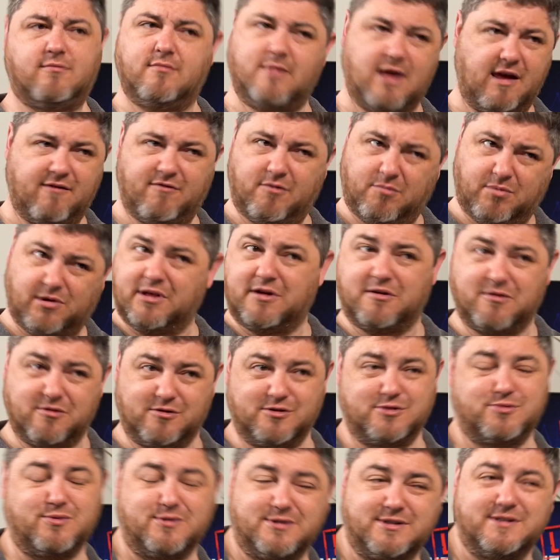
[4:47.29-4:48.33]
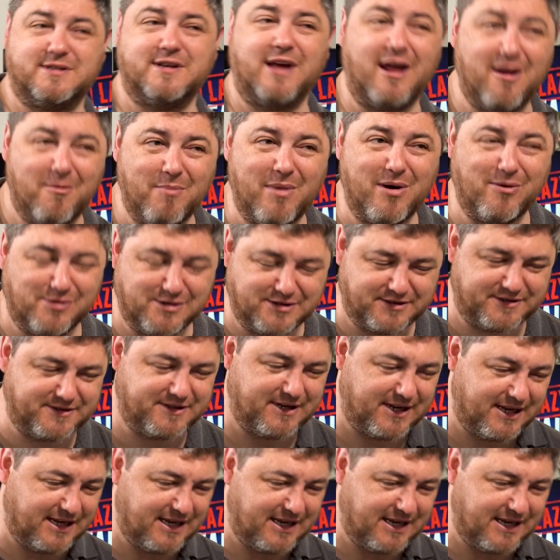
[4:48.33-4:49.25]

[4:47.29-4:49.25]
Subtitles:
everybody, of course, wanted to get a bonus.